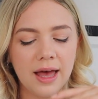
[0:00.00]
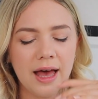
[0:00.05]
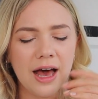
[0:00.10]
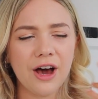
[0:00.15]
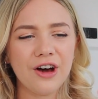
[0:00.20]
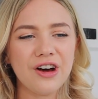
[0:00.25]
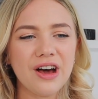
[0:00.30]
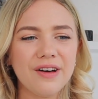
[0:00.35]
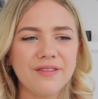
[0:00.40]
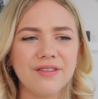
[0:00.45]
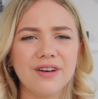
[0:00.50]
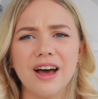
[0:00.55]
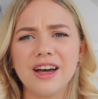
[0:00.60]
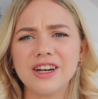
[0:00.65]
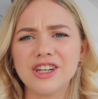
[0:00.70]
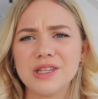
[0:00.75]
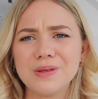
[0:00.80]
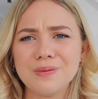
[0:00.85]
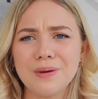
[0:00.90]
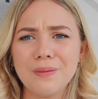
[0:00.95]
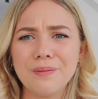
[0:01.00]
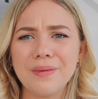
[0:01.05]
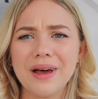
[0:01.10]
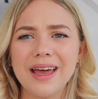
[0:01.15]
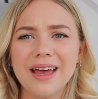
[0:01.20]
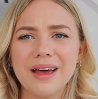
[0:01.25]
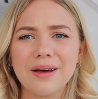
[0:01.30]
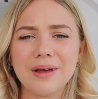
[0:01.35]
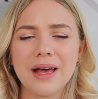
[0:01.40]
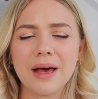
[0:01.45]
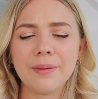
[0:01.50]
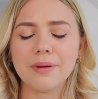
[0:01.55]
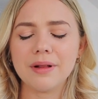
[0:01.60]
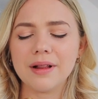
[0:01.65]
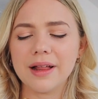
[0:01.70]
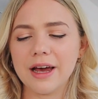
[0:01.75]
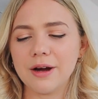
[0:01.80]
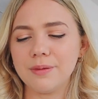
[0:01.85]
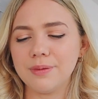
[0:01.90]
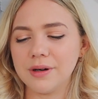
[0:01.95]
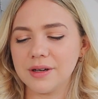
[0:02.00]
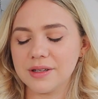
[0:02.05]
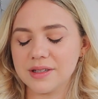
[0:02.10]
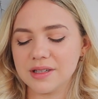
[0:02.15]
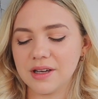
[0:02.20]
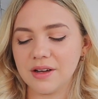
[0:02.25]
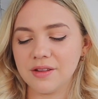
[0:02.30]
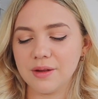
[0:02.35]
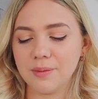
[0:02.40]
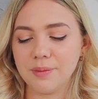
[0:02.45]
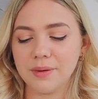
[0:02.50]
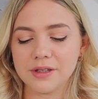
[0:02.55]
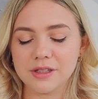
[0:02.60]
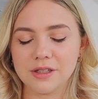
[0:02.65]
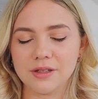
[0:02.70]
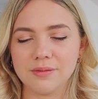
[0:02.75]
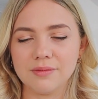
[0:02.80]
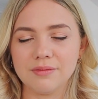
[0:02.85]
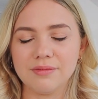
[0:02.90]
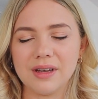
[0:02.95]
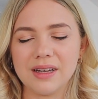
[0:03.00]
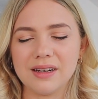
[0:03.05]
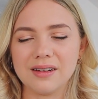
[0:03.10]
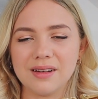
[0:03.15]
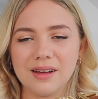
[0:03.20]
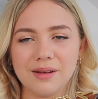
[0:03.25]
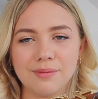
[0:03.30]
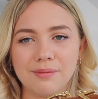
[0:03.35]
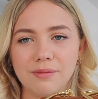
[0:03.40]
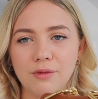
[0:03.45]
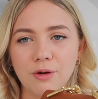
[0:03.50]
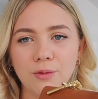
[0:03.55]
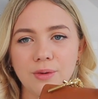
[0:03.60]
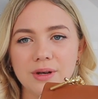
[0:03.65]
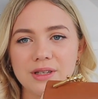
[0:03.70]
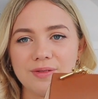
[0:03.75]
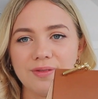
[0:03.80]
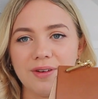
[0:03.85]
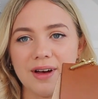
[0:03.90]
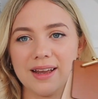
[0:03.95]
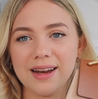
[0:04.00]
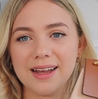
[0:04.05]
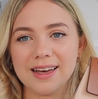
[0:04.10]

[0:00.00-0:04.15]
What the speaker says: However, I just put my Apple AirPods on the bottom and I'm always fine.